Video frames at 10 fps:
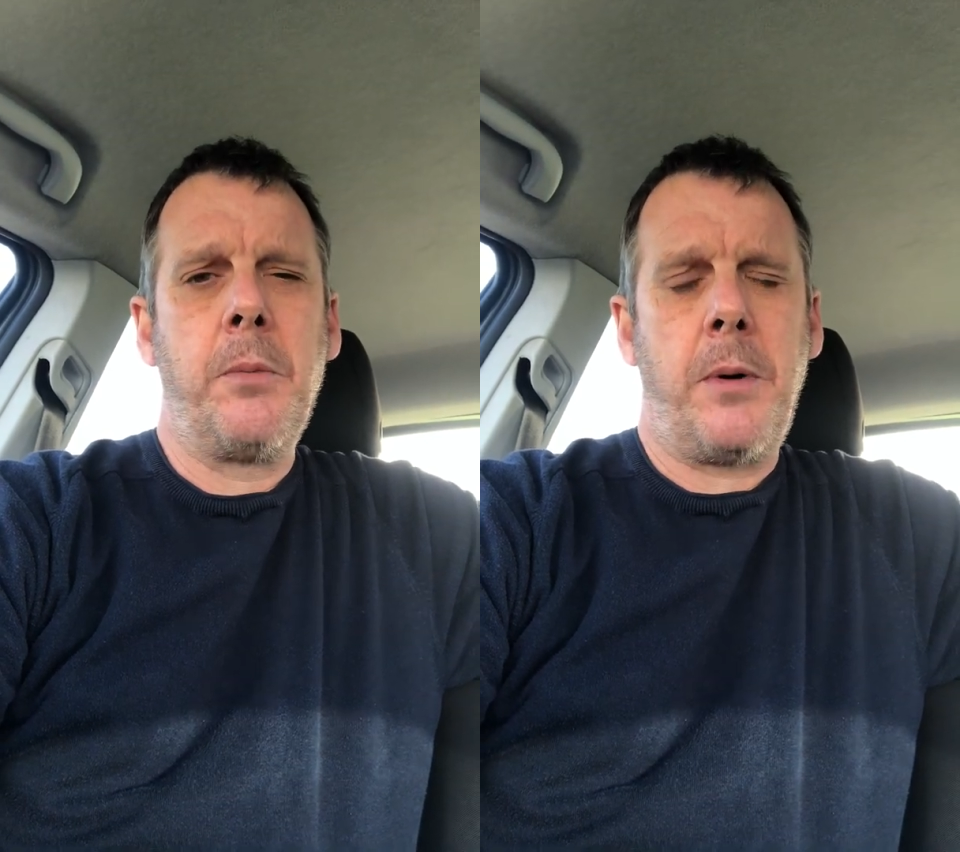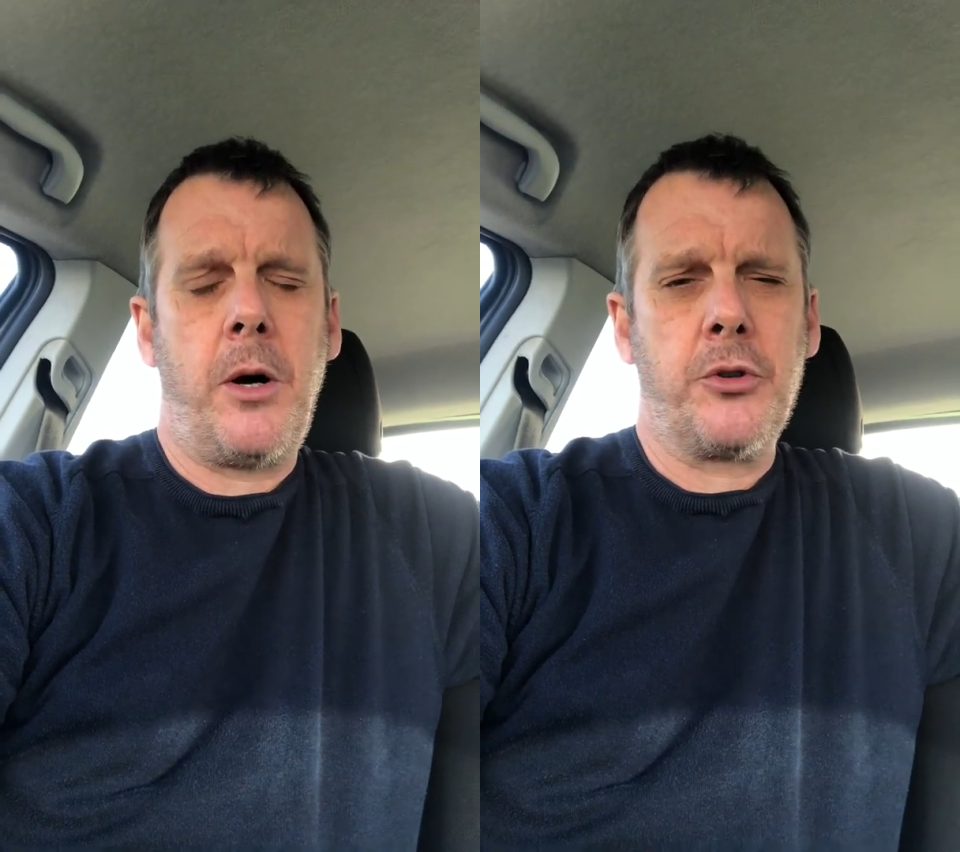
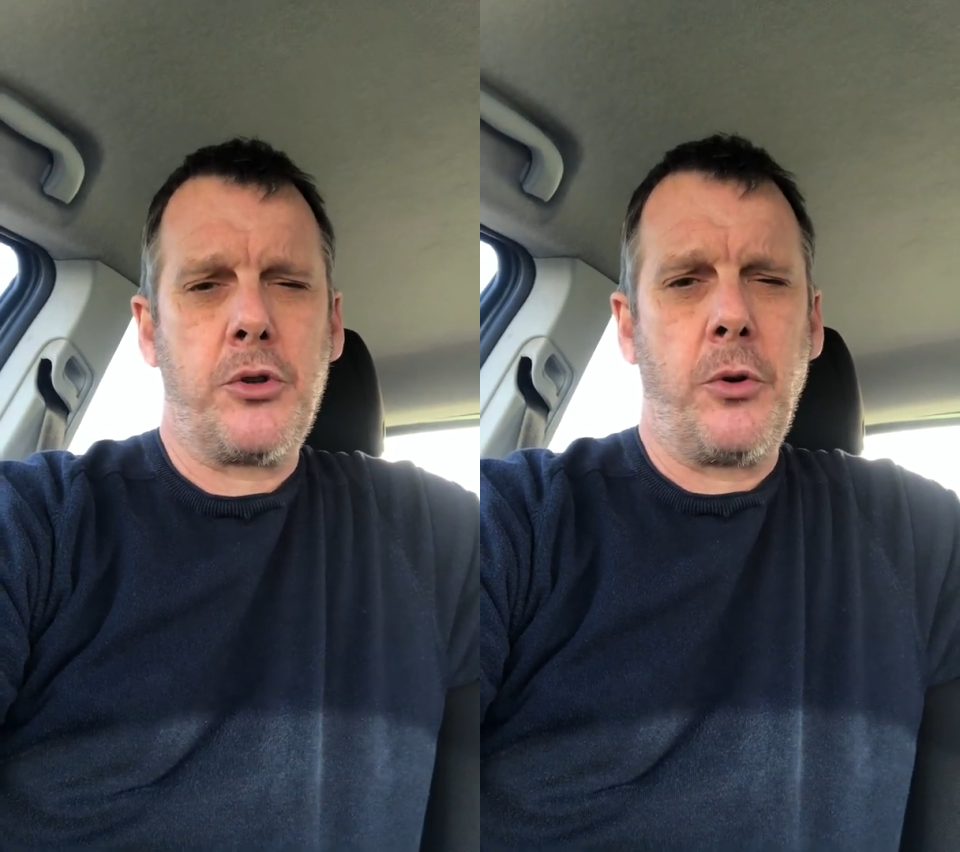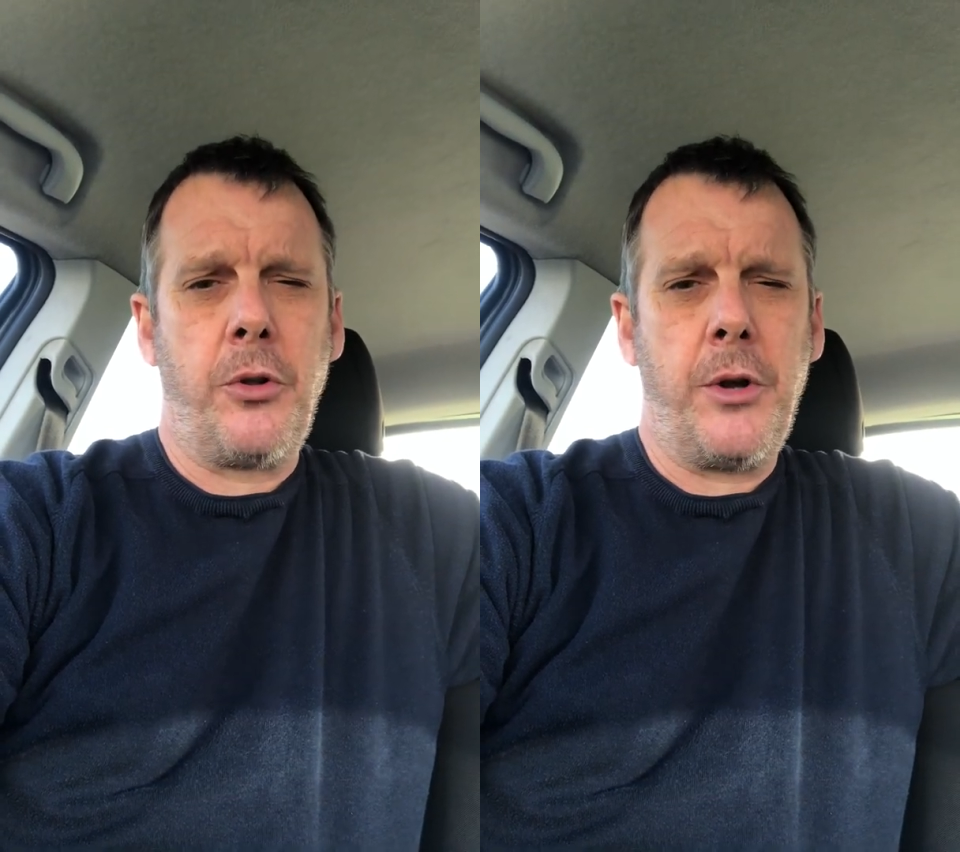have
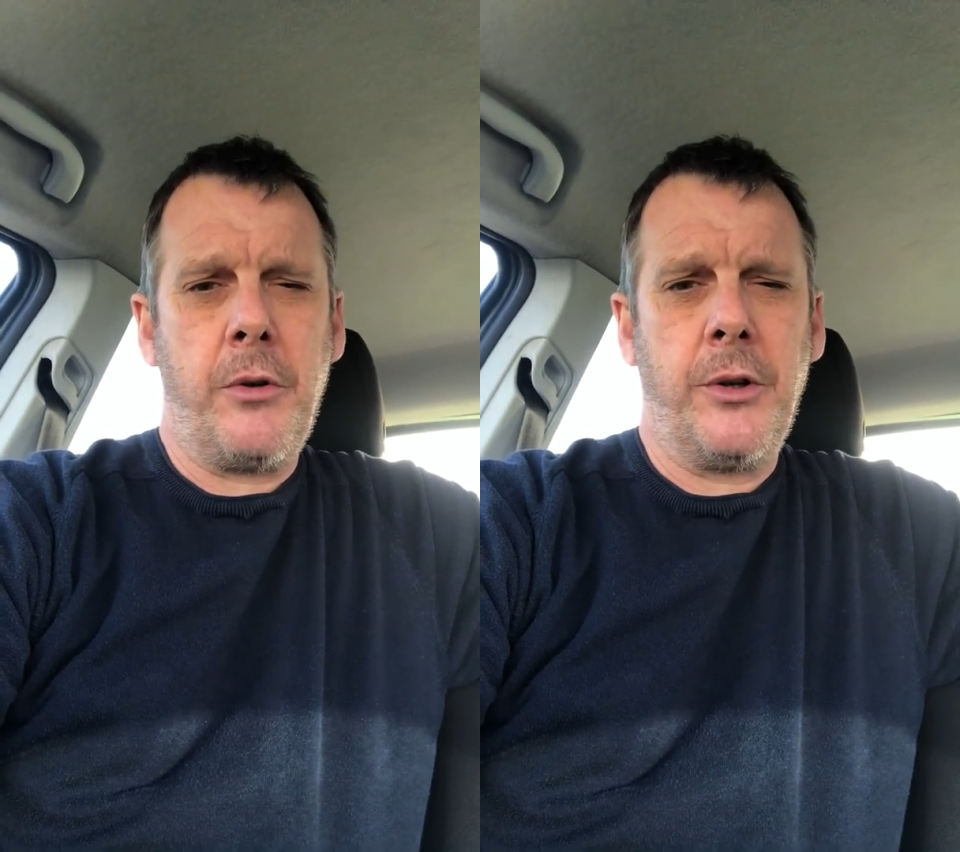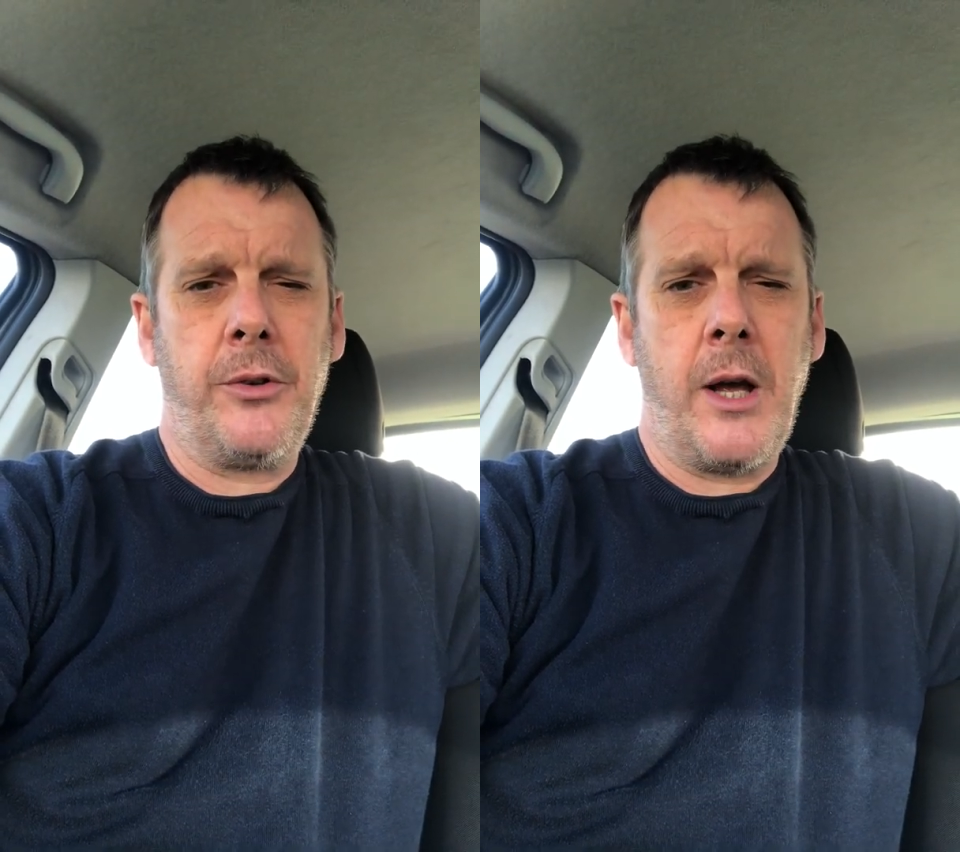passed your
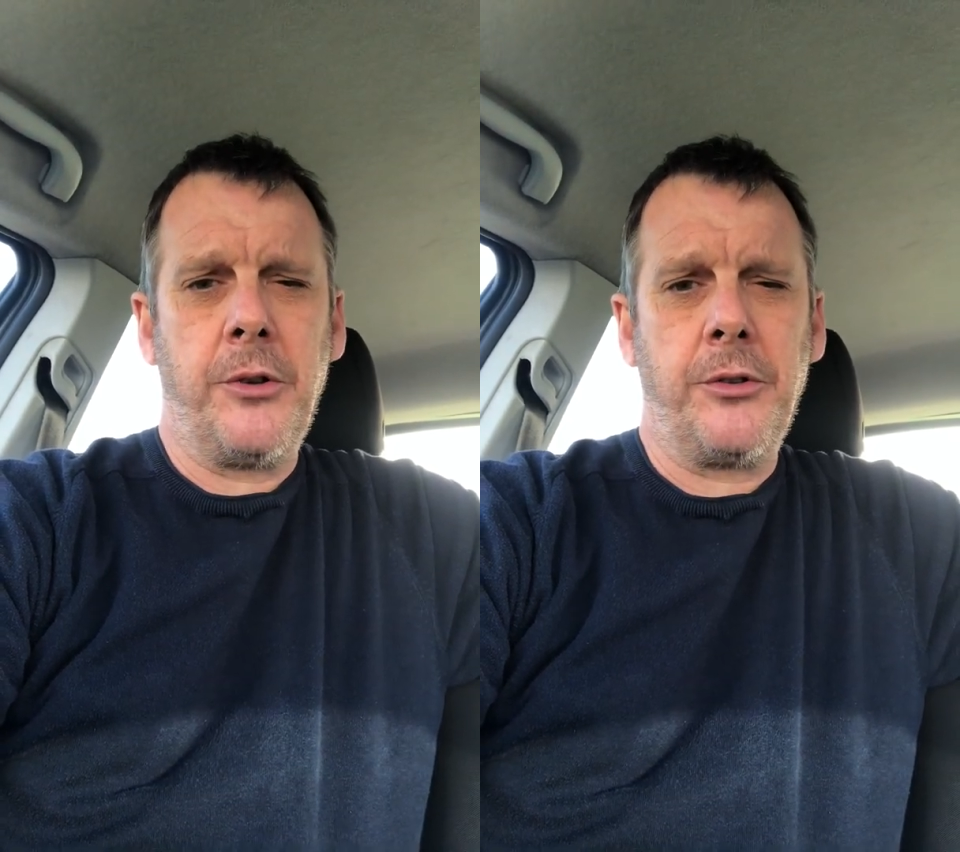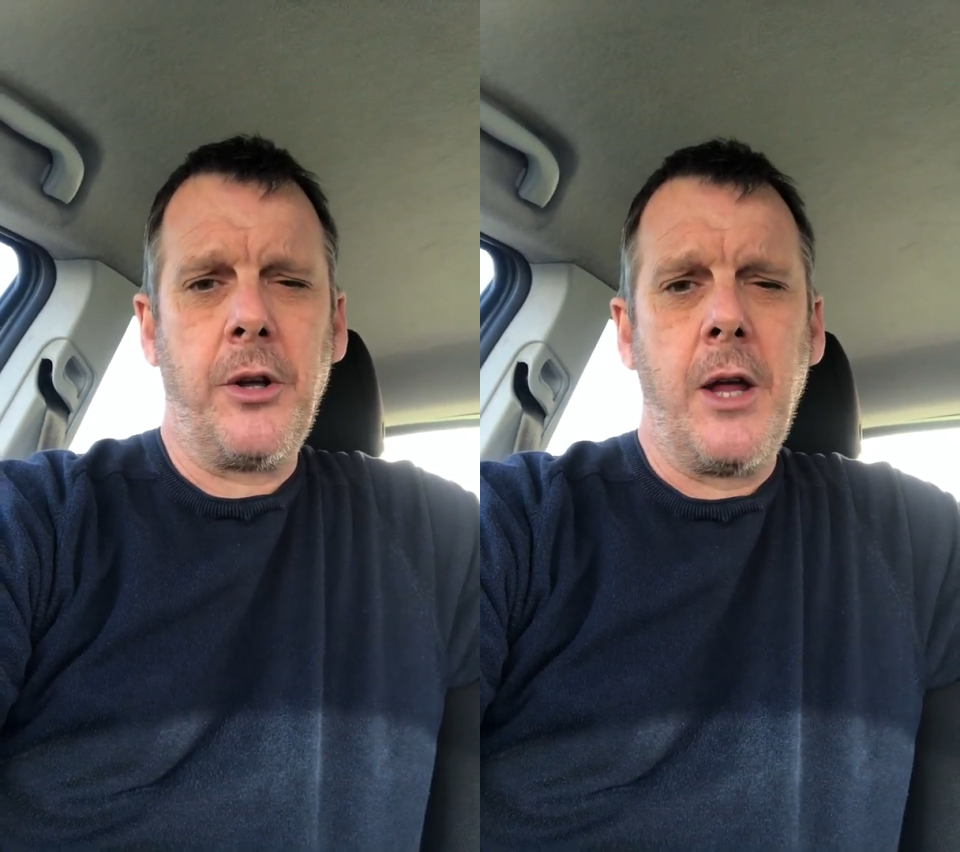theory
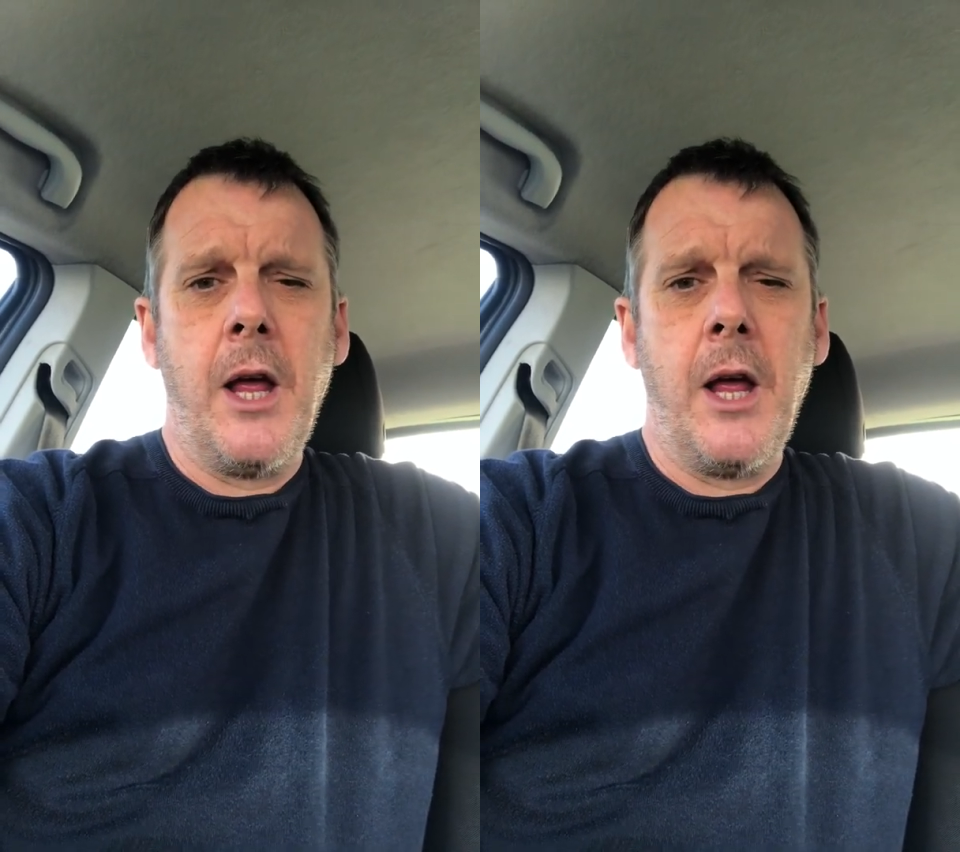test.